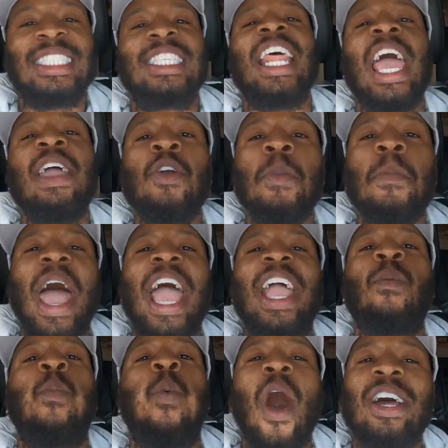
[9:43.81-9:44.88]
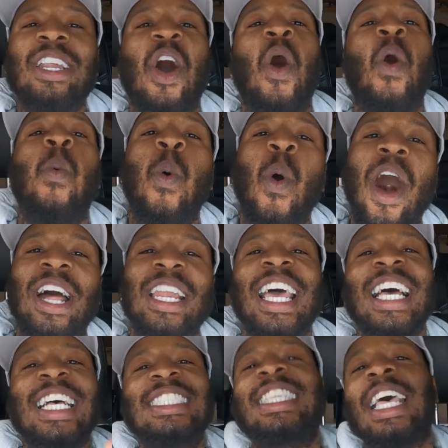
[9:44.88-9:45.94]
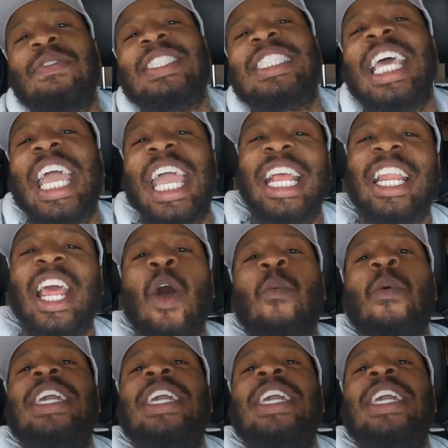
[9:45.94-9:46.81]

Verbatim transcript: Today we made 101 17.